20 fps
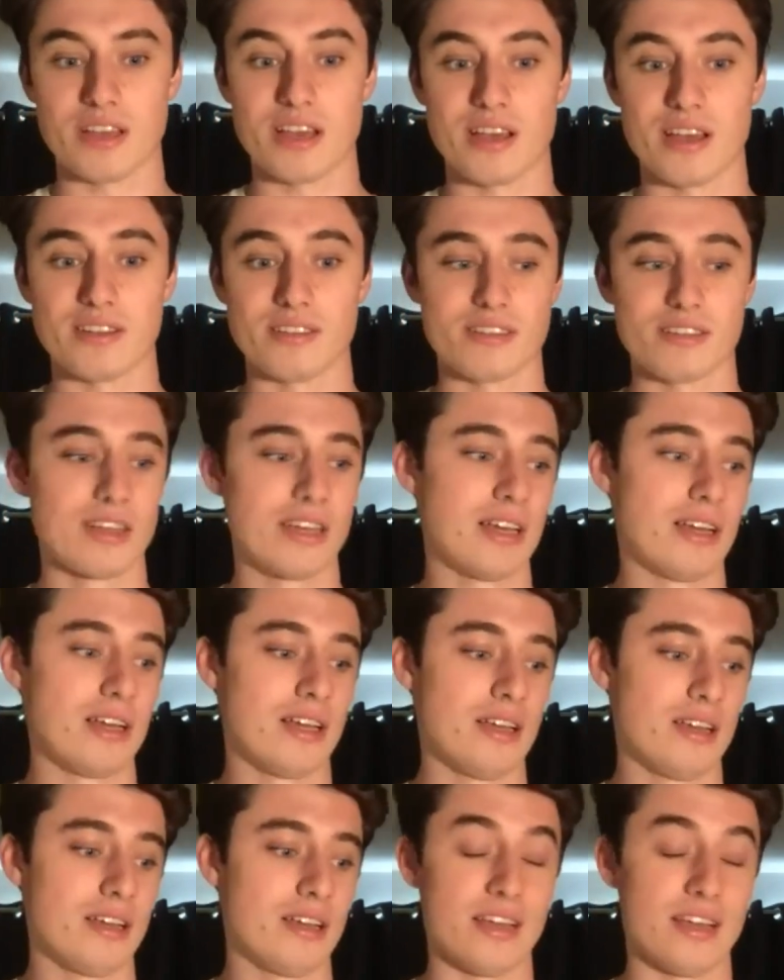And
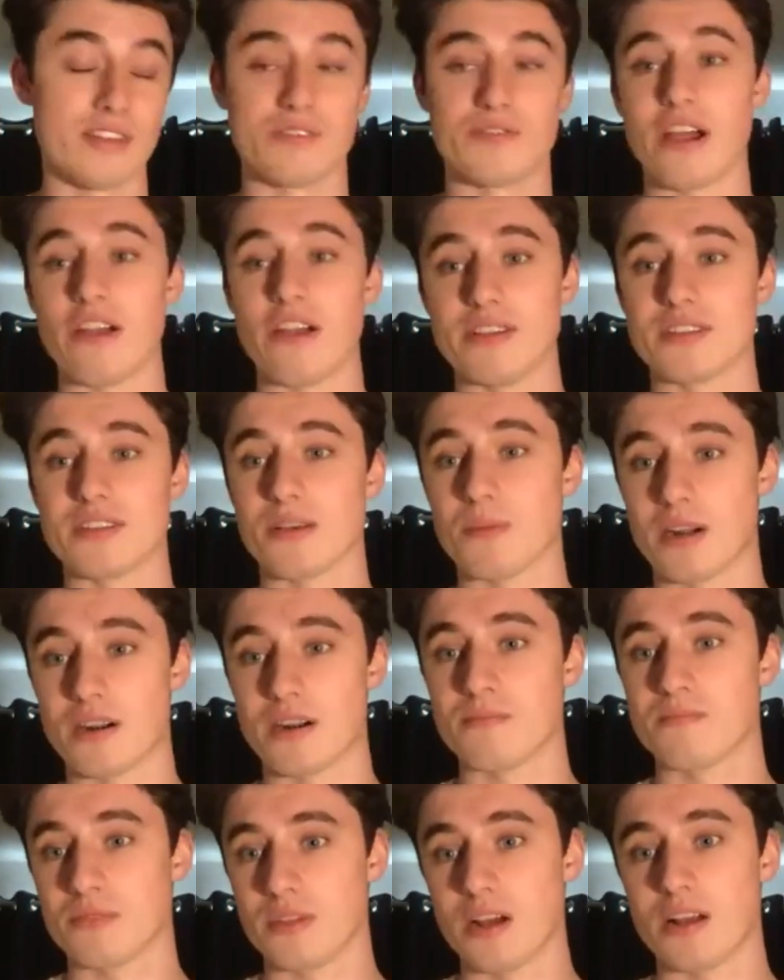it's very
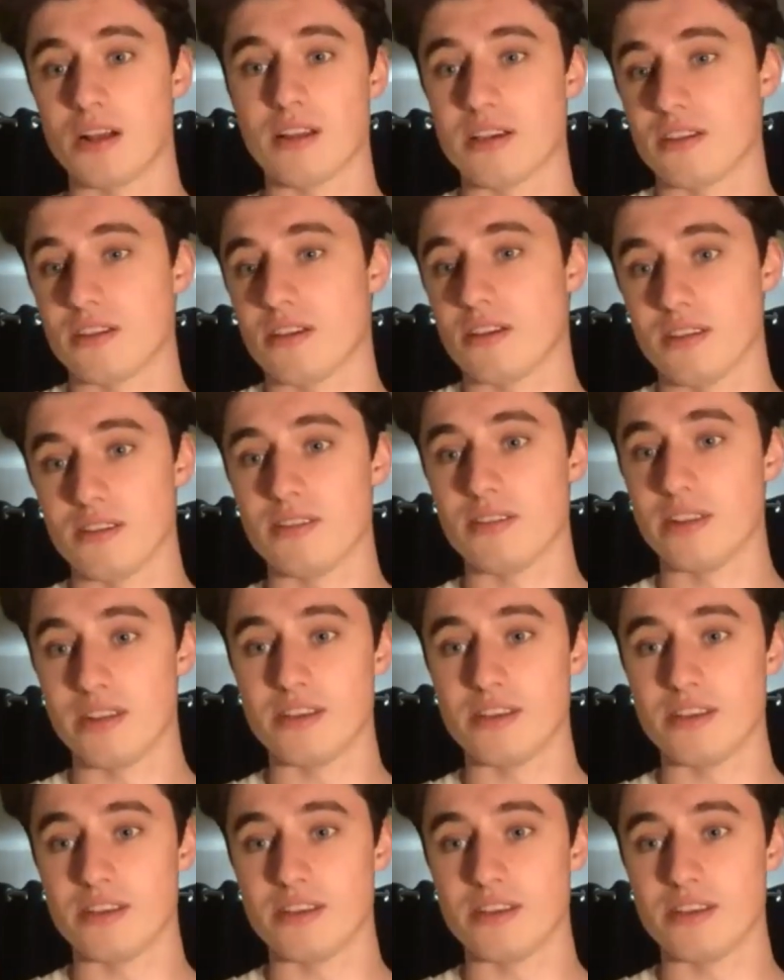similar. I like it